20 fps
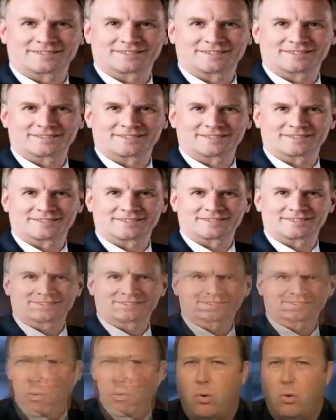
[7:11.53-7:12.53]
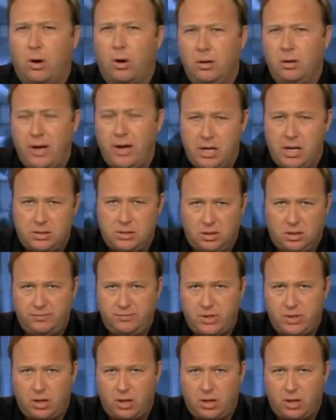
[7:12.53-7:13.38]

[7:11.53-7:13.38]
that don't know, all the World Council of